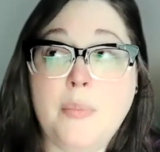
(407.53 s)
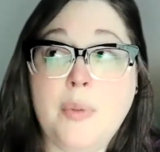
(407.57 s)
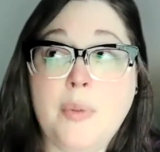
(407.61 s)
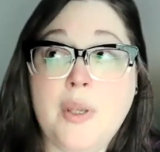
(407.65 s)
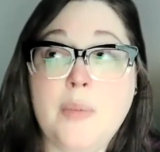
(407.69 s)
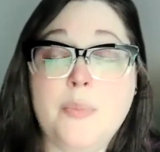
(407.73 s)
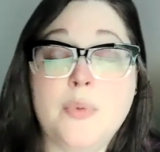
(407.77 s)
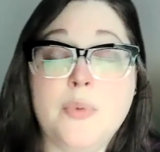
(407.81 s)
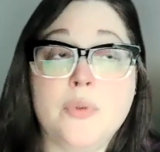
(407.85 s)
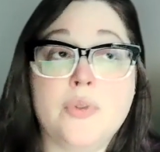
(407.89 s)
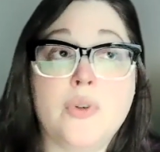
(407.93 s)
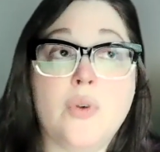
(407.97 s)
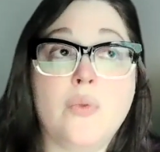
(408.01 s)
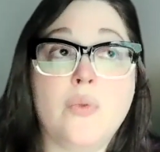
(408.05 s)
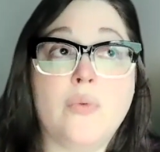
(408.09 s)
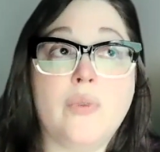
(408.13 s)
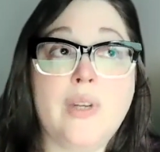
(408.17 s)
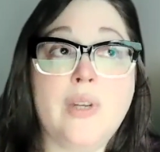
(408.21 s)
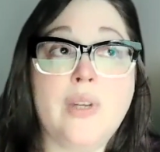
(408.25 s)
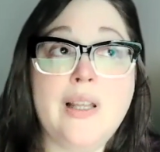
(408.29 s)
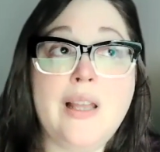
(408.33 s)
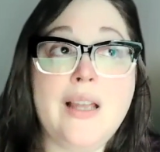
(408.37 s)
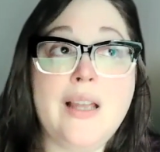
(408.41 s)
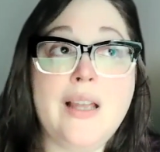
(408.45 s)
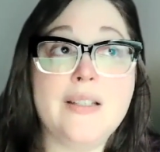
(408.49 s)
people don't
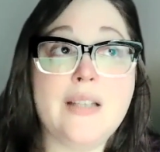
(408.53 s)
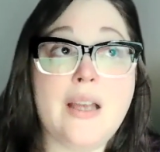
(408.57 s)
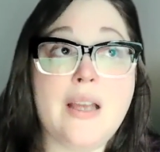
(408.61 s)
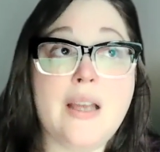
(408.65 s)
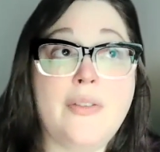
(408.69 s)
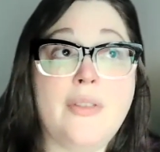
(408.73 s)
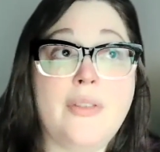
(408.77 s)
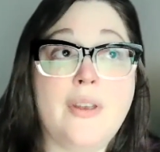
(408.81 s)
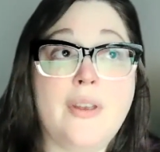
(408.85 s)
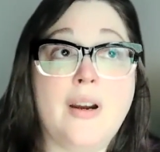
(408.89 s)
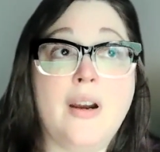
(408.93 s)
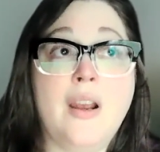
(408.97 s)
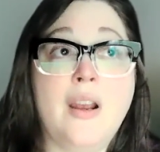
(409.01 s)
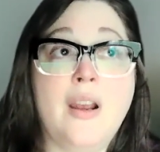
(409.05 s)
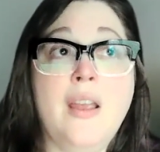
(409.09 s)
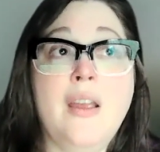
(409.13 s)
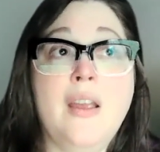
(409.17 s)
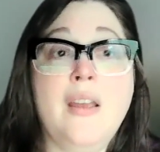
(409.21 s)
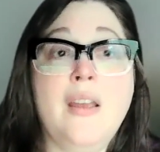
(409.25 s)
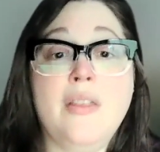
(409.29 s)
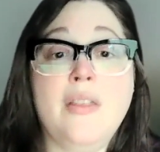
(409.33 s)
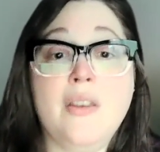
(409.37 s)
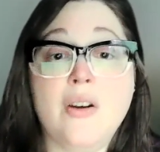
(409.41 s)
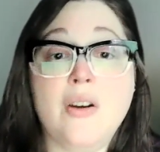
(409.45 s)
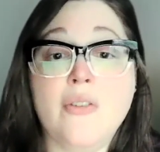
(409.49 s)
realize out there
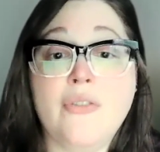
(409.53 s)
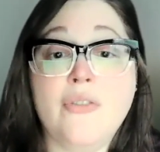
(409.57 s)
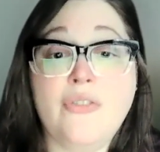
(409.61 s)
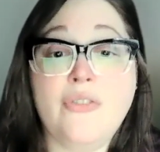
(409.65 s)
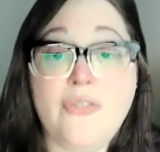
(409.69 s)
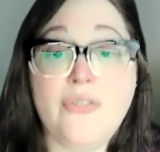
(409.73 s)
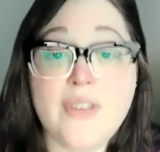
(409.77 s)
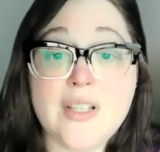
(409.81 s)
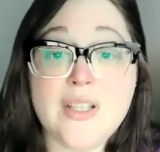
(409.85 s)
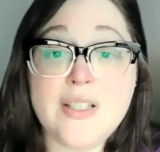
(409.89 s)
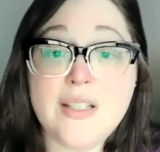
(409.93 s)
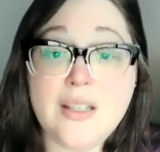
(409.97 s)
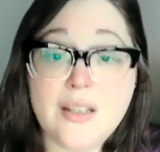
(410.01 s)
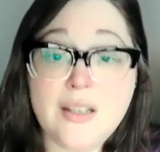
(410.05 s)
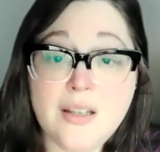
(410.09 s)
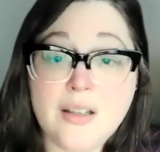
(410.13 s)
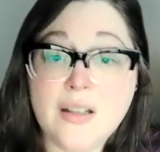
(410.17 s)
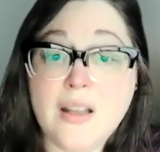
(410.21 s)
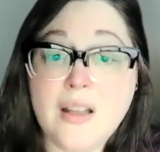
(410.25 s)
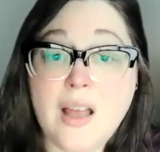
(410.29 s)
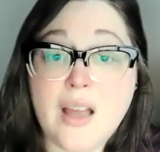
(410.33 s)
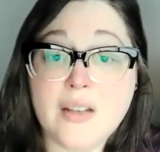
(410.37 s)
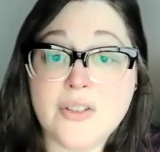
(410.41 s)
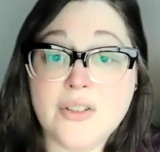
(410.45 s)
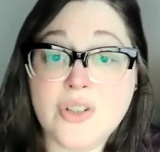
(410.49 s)
there are
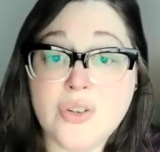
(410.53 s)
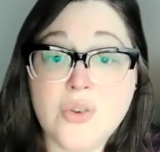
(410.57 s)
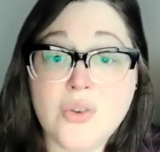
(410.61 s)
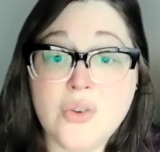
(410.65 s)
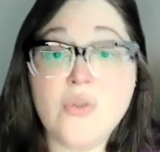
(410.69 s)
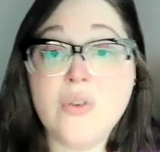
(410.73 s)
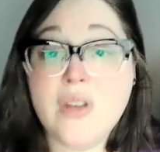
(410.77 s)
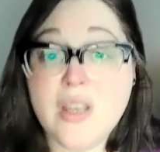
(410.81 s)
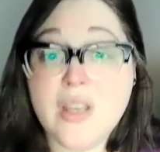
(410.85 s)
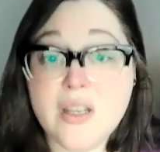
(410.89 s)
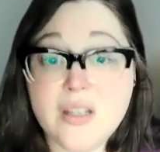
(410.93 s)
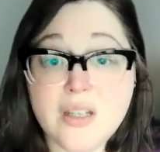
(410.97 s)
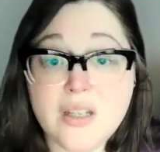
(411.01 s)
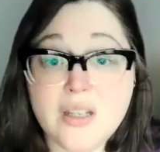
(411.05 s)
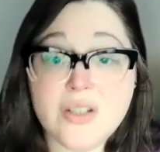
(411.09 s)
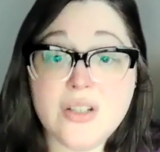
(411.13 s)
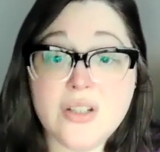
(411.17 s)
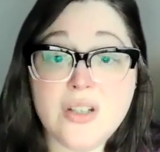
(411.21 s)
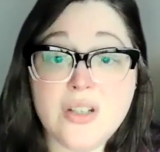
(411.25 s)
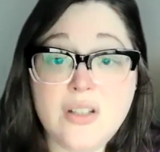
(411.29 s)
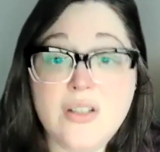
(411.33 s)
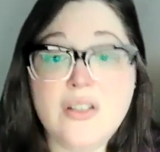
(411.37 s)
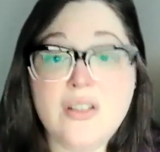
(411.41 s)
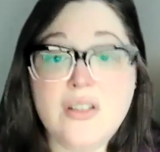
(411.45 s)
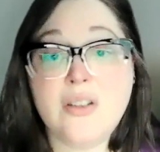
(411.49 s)
physiological
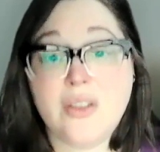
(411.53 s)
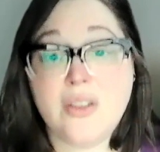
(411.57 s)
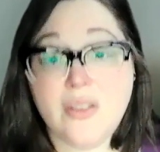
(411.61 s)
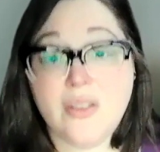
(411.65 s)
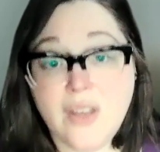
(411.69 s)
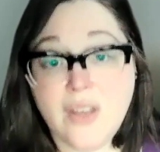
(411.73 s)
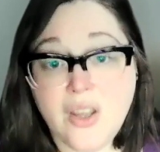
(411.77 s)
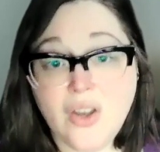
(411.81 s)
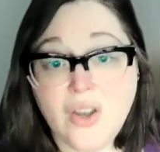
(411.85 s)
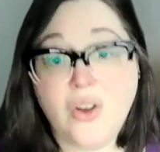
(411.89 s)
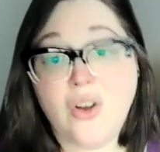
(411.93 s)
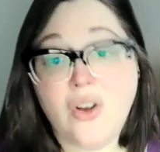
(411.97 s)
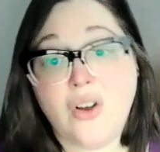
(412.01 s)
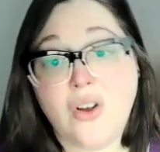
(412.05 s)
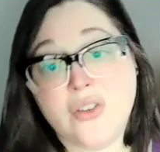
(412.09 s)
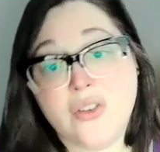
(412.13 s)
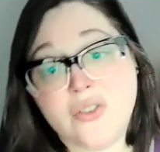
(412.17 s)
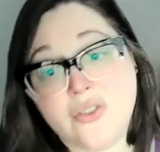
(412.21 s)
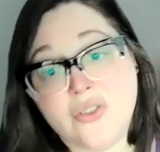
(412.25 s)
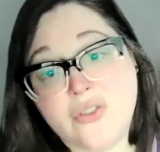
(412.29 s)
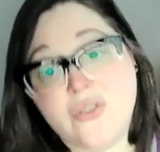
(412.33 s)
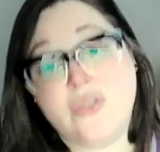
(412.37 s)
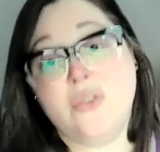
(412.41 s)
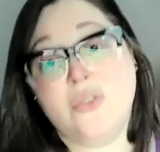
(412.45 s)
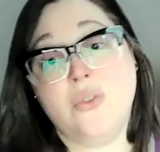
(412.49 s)
conditions that
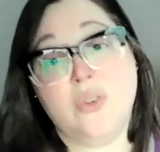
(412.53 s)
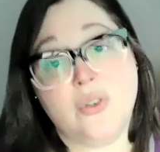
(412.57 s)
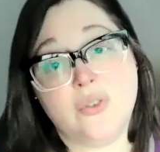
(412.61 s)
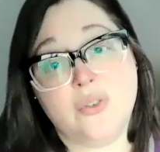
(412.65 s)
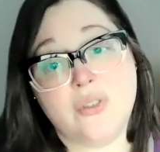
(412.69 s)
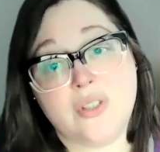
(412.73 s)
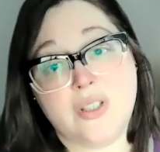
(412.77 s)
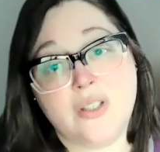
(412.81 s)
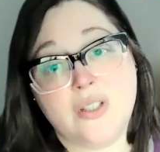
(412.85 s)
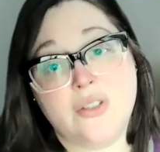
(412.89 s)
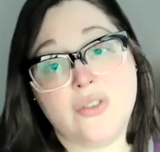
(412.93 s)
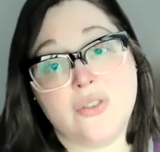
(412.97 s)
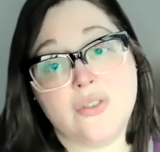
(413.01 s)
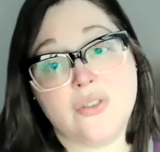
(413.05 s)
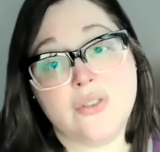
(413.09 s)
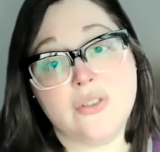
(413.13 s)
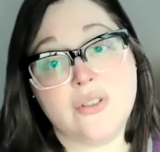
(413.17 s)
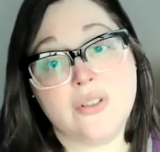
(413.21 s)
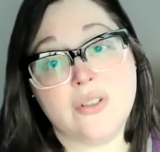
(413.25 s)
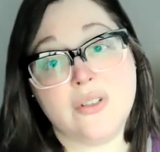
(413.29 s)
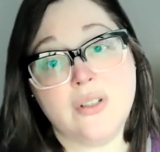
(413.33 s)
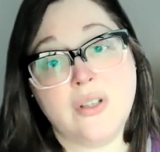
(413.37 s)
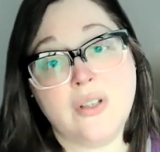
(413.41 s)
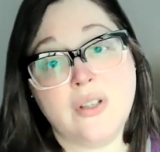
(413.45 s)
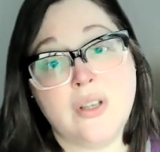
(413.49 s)
cause pseudo
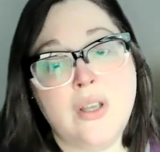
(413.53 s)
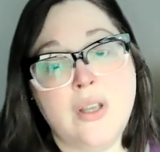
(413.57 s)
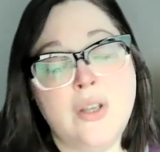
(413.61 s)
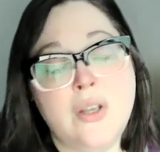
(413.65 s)
seizures